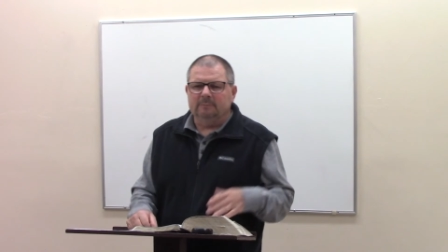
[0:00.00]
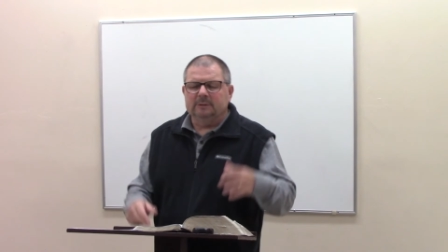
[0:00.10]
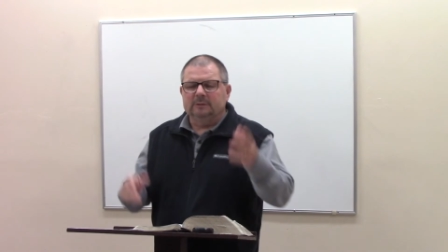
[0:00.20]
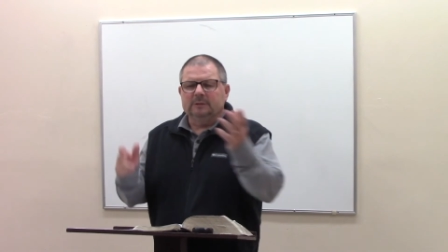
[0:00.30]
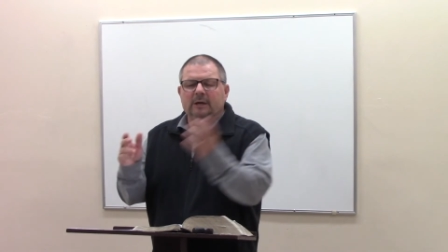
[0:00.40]

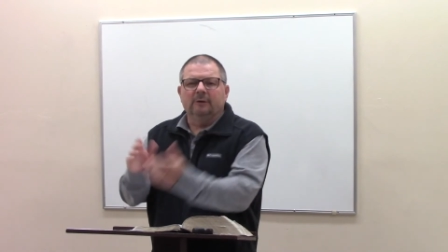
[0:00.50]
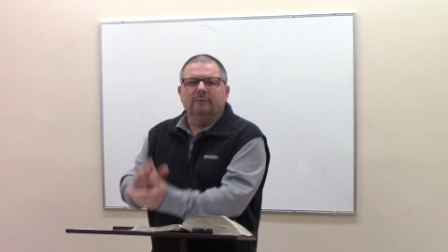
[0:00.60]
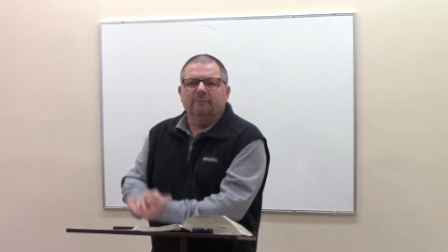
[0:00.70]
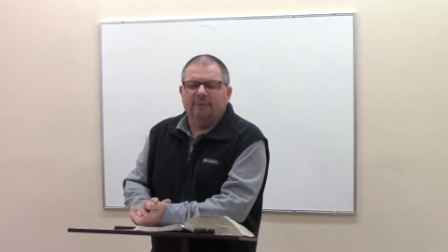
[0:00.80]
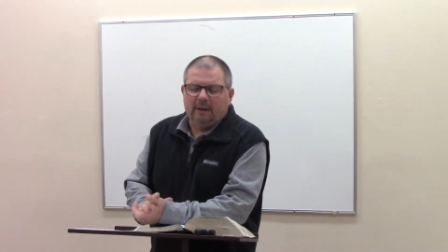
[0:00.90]
to tell
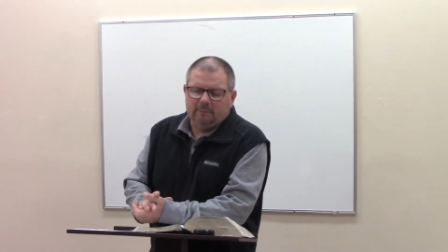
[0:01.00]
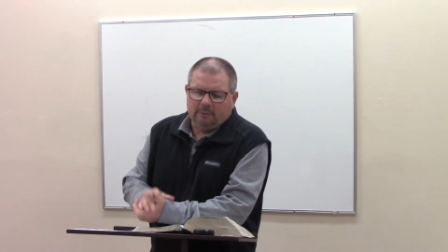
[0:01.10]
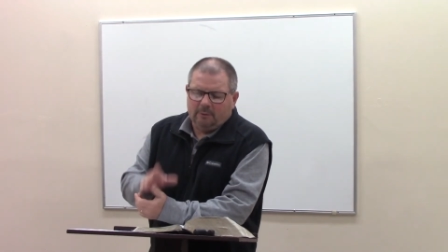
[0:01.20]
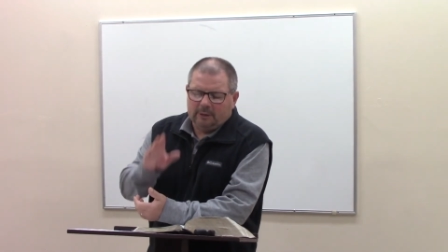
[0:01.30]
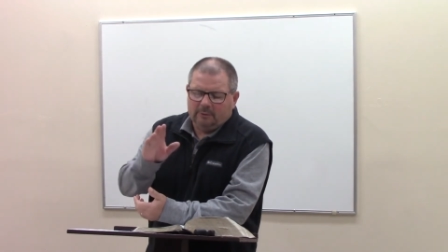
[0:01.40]
your family
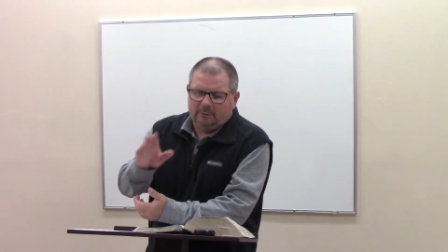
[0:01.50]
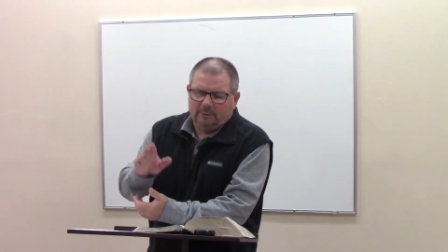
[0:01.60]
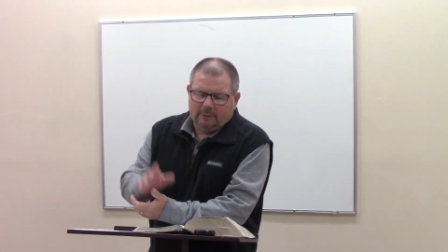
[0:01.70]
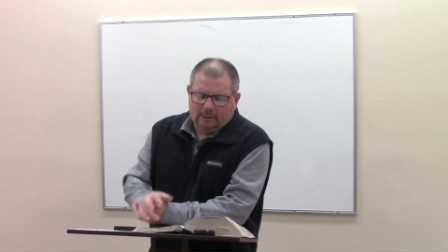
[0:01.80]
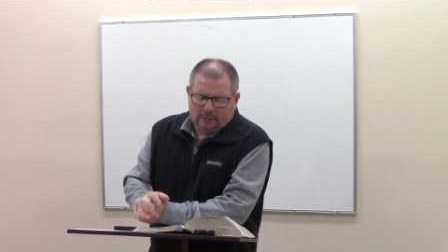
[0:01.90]
what
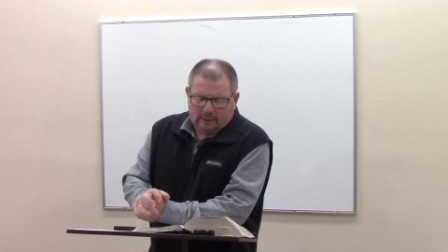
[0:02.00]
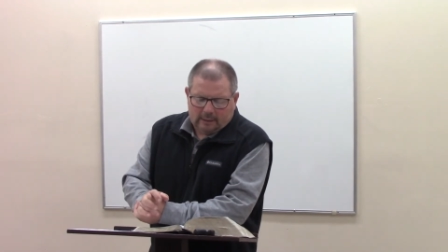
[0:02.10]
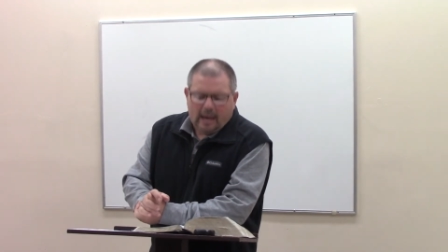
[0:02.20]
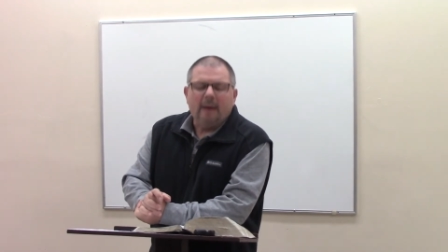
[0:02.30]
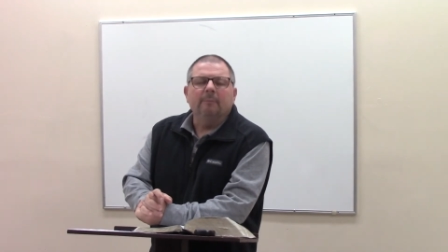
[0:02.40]
you're
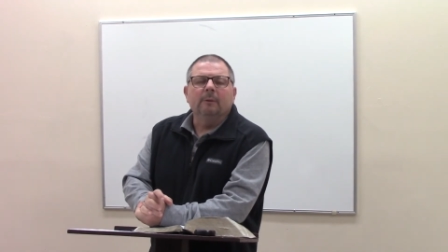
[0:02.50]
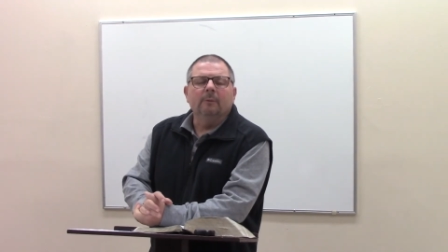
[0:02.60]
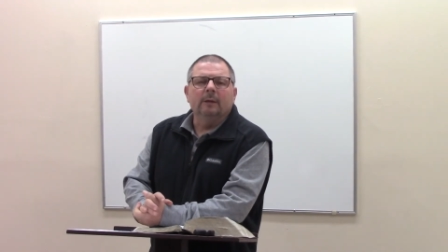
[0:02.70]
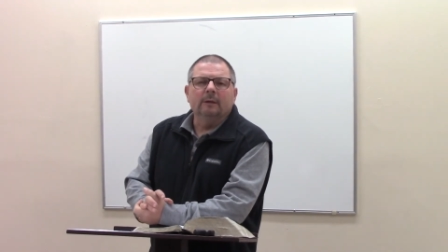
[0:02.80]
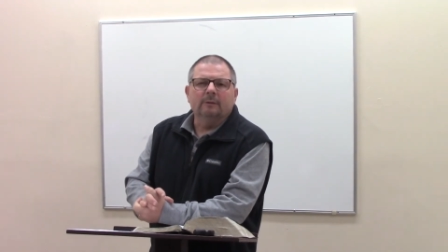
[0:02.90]
happy
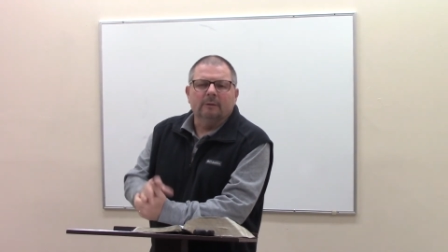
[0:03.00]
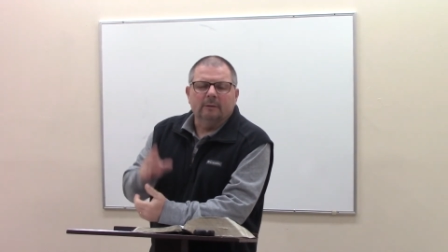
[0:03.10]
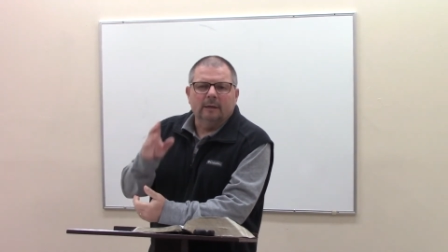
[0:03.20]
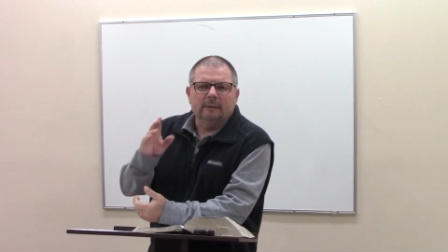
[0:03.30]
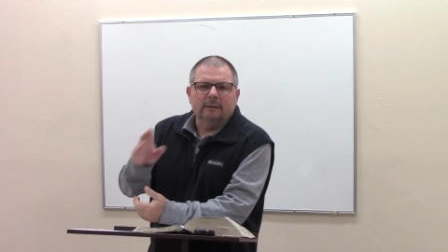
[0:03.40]
with
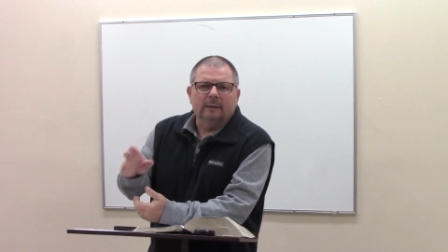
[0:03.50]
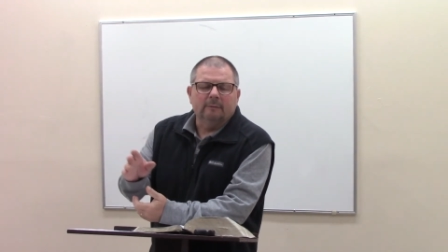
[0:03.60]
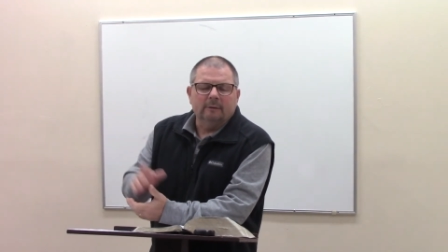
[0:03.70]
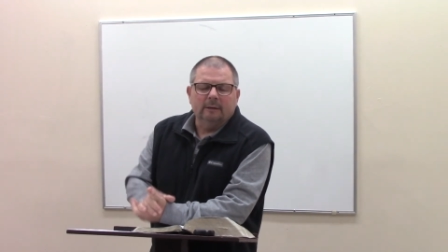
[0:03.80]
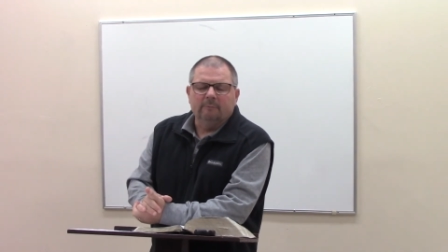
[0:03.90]
and,
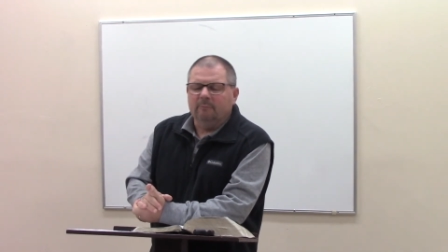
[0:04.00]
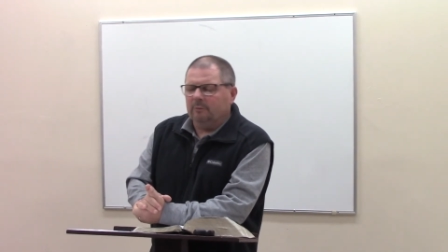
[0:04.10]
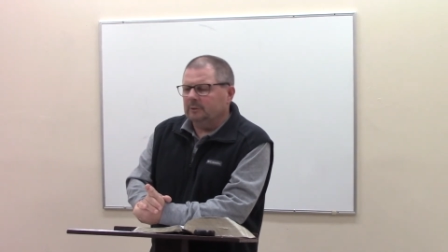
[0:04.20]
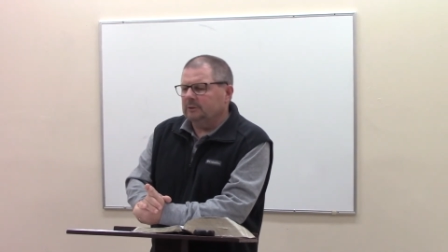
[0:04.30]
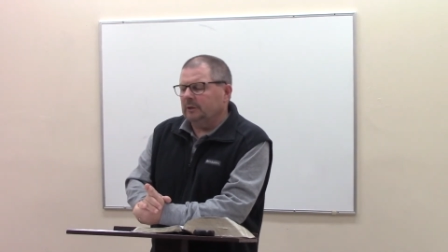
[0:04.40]
and, and
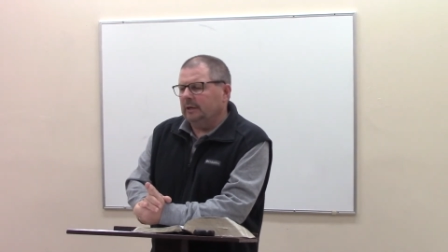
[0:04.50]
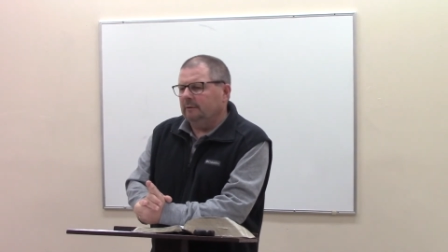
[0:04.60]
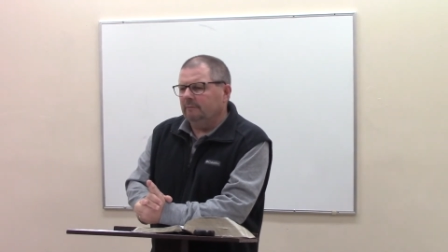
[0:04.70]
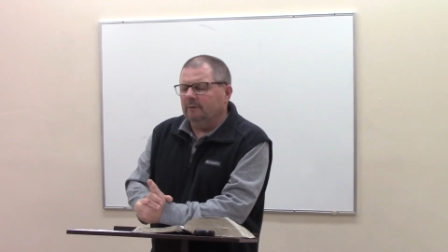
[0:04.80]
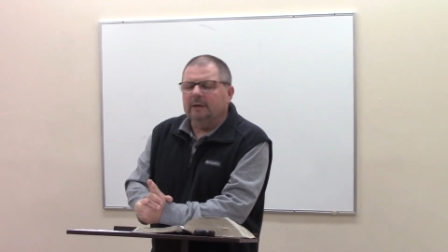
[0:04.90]

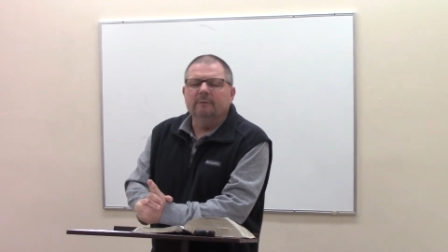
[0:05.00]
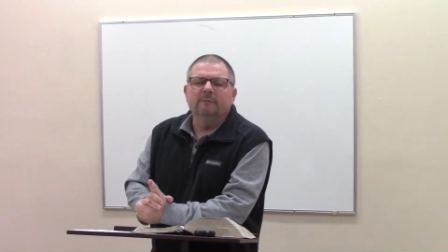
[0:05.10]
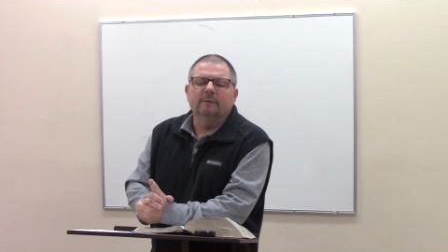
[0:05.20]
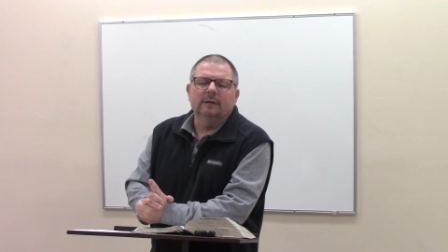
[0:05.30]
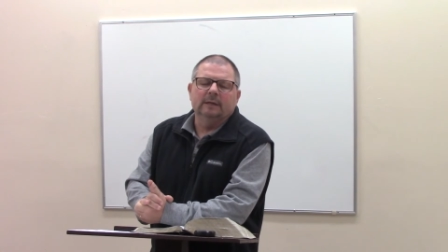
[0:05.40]
appreciative
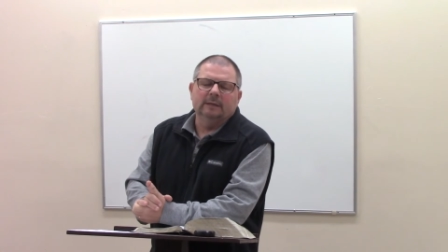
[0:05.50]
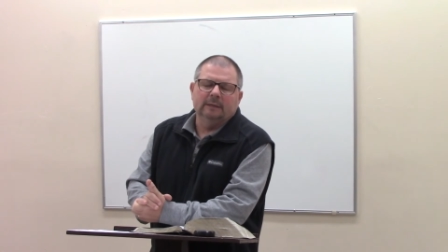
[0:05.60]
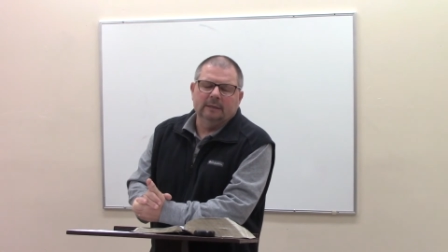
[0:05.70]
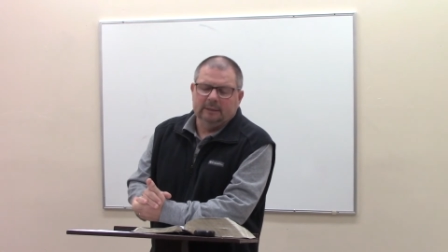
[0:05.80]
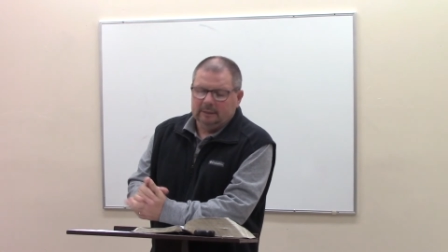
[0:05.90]
of
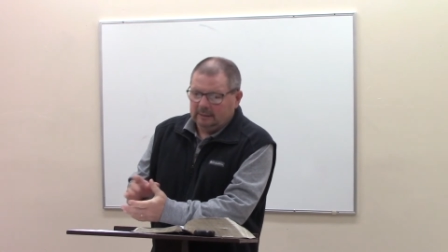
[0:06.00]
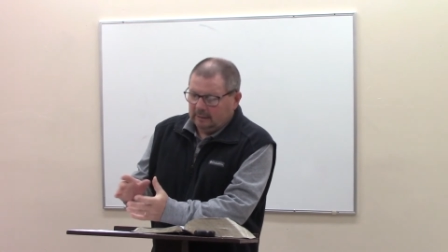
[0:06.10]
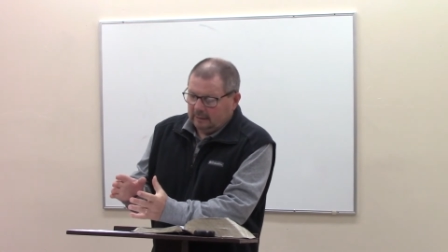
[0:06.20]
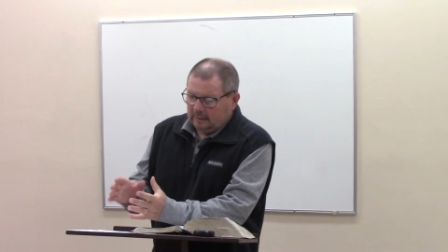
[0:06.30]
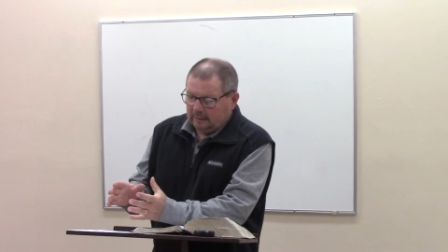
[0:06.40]
and, uh,
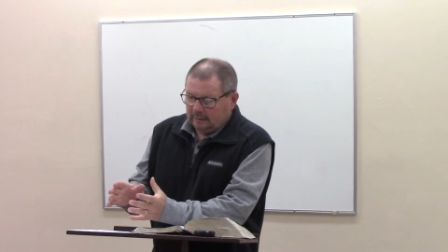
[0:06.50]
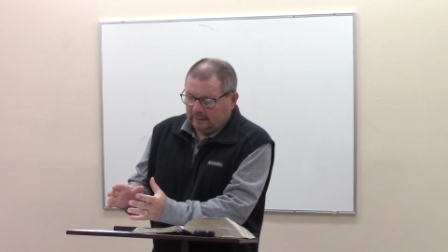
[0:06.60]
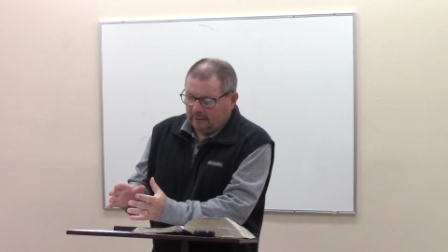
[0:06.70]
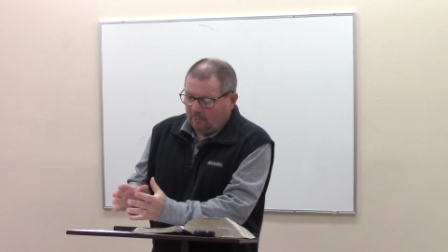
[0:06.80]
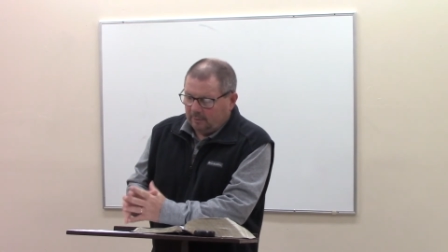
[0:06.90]

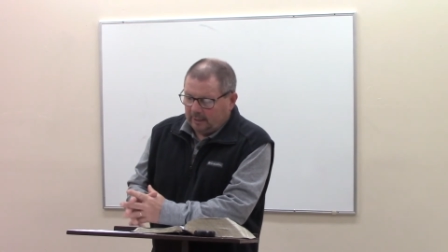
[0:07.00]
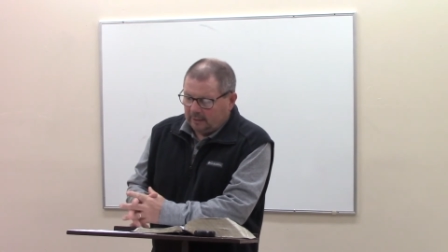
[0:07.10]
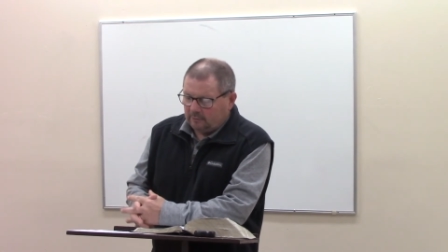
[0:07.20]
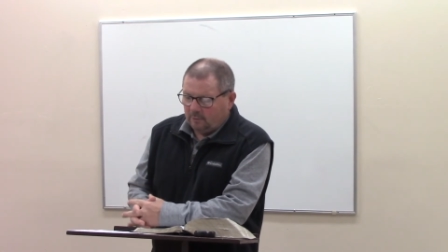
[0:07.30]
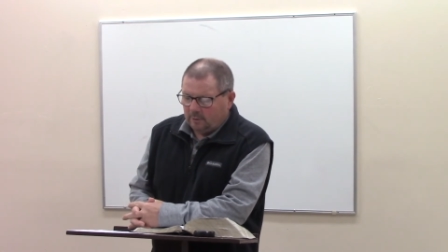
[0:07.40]
and, open
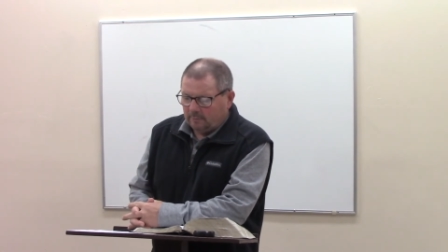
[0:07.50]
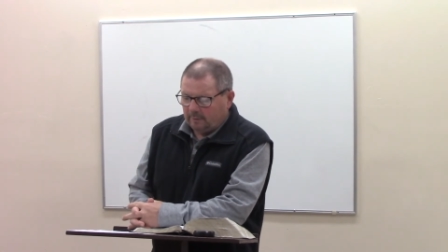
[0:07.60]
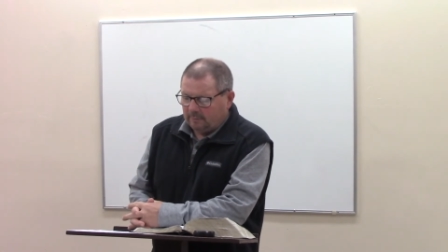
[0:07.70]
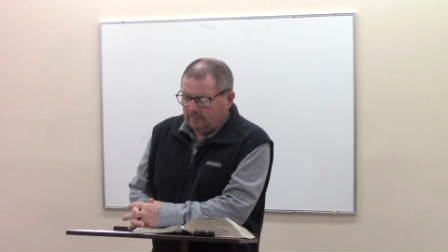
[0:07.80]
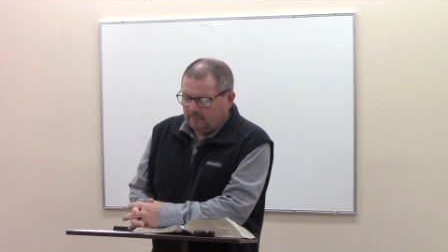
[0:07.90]
that door.
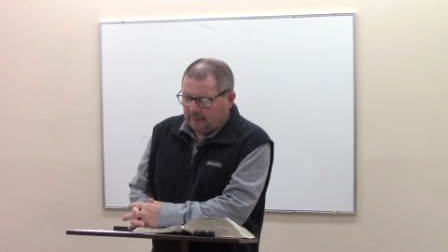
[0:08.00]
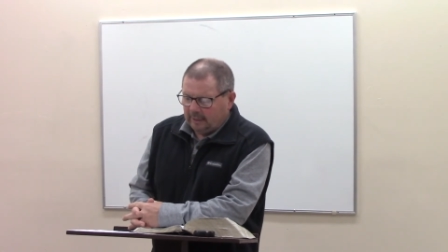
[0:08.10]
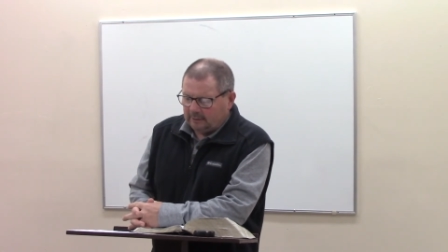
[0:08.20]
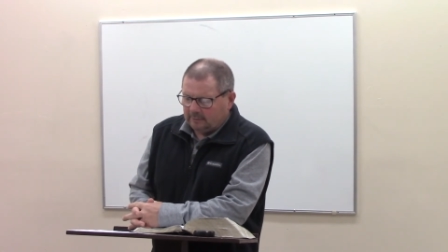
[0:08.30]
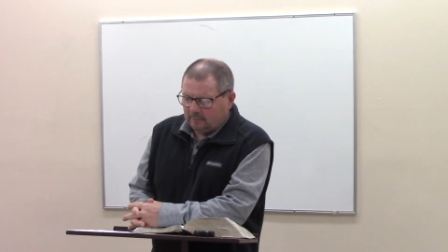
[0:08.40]
Maybe you
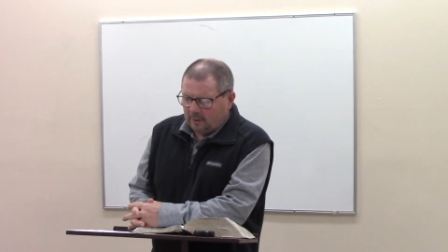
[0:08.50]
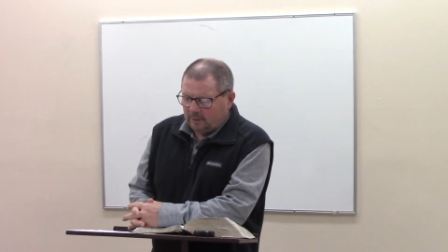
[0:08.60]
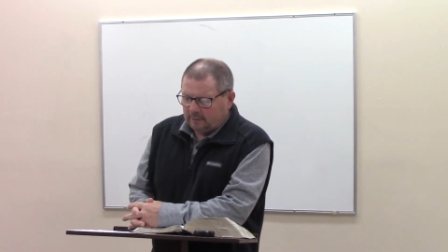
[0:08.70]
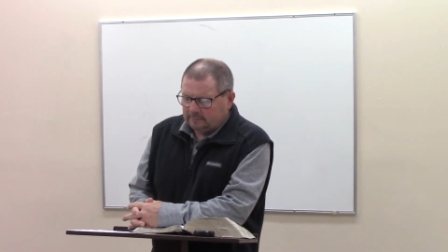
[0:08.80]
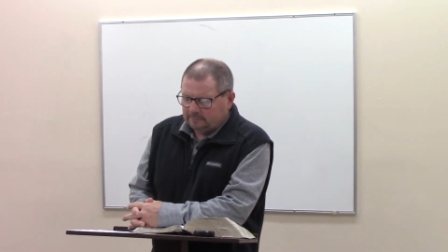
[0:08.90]
begin tomorrow.